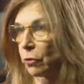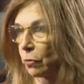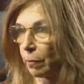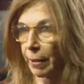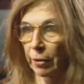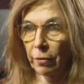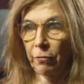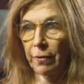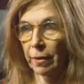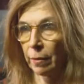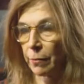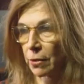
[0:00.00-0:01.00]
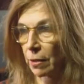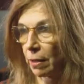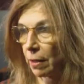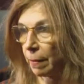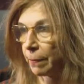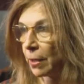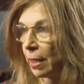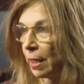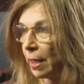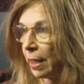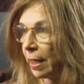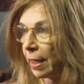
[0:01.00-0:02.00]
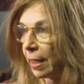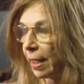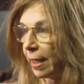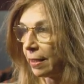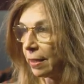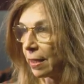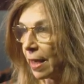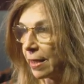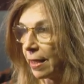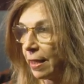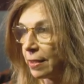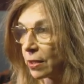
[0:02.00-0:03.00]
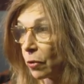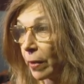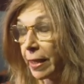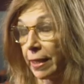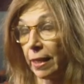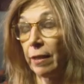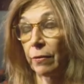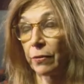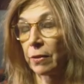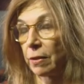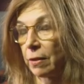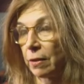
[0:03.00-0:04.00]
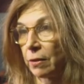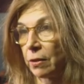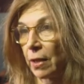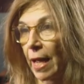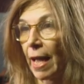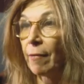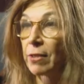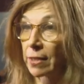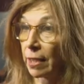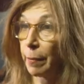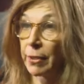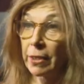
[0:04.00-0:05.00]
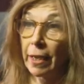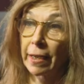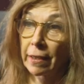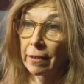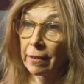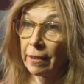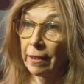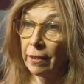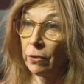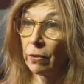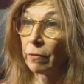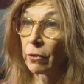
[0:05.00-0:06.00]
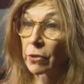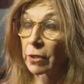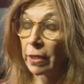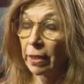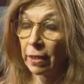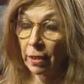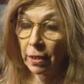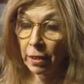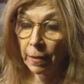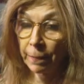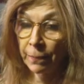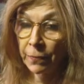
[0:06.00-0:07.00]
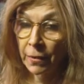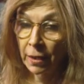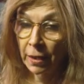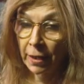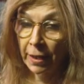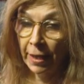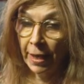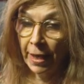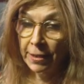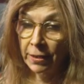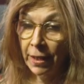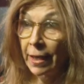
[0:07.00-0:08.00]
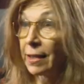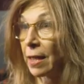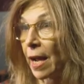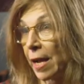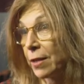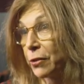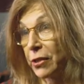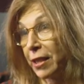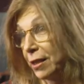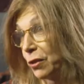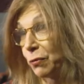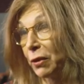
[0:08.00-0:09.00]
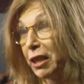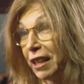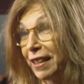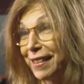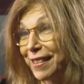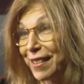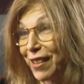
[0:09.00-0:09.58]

you about the films. And I think it's a great gift to have a cinematheque in a university. I understand it's free.